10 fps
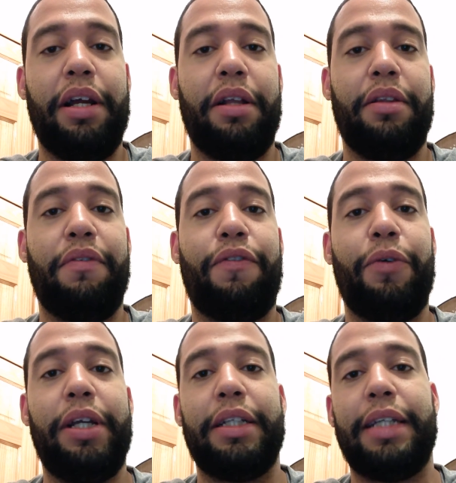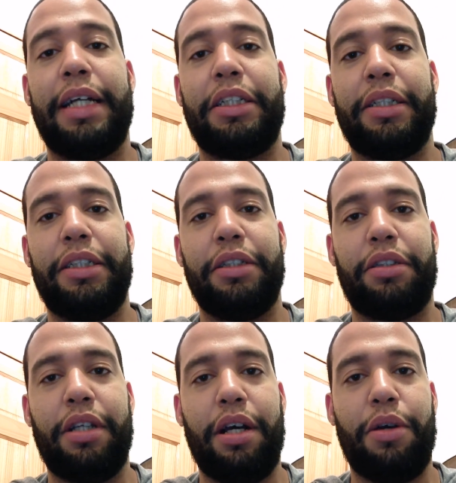The Freak is actually just
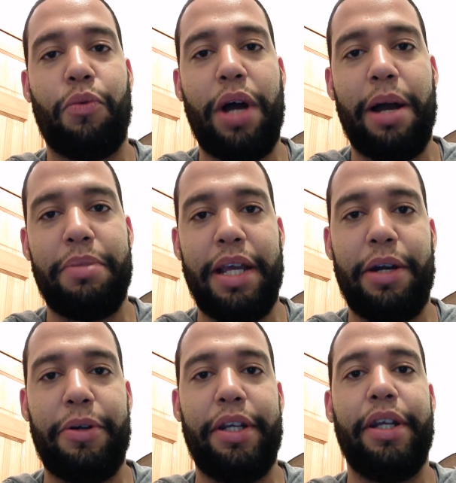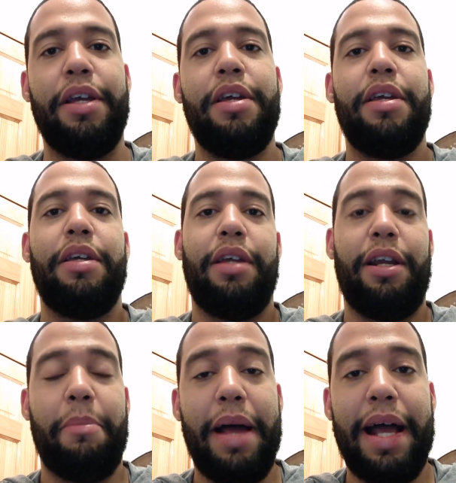Rob Terry in
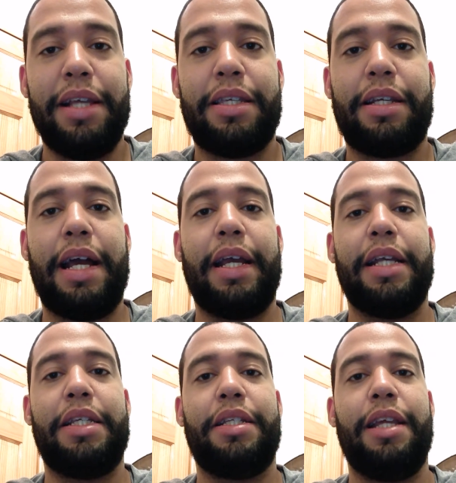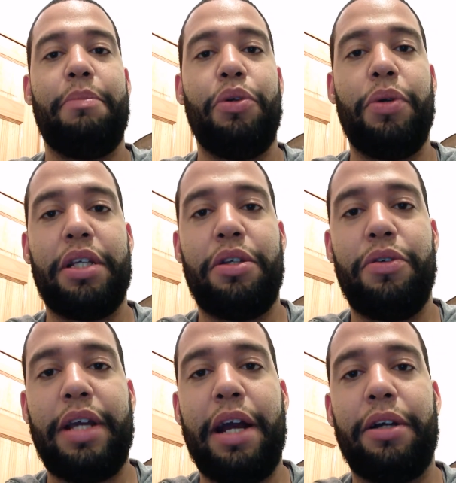a mask. I guess he's debuting as a
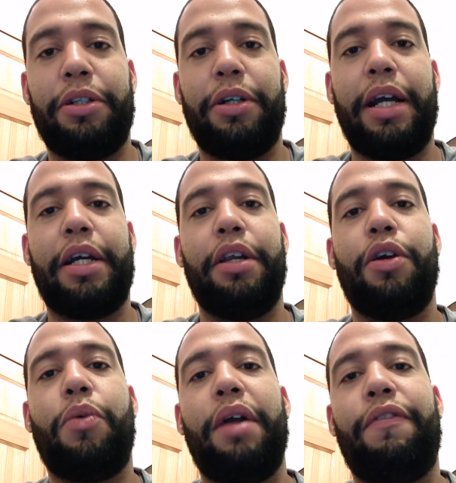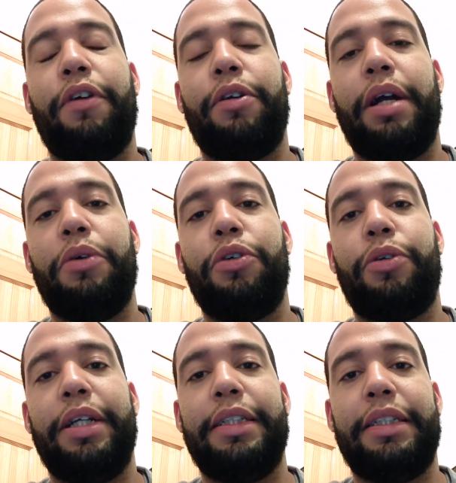new character. I couldn't quite figure out who
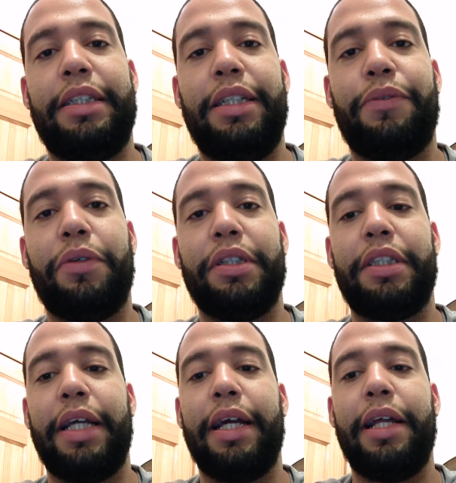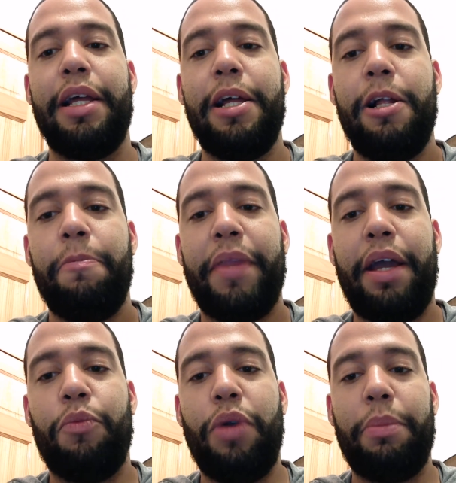Crazy Steve was yet.
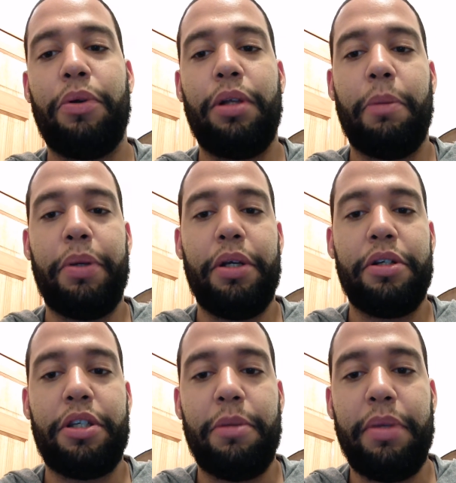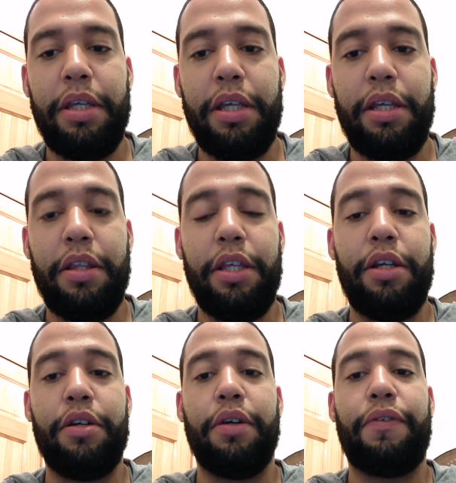And Rebel appears to be the
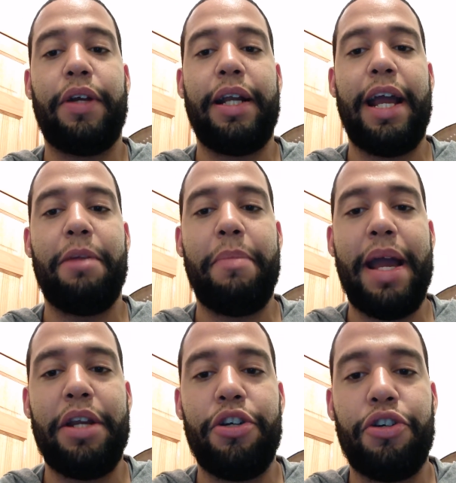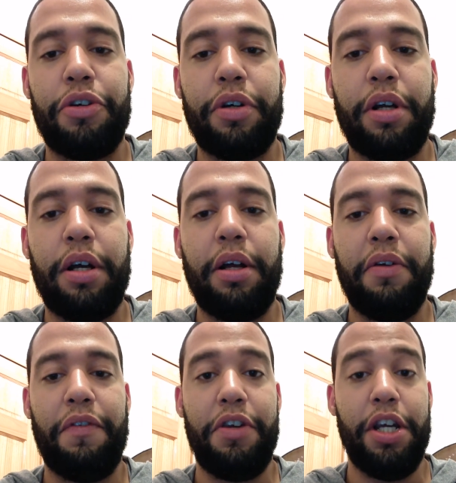girlfriend and manager
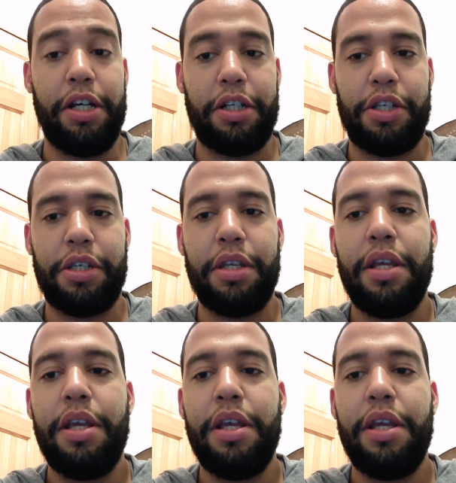of Knux.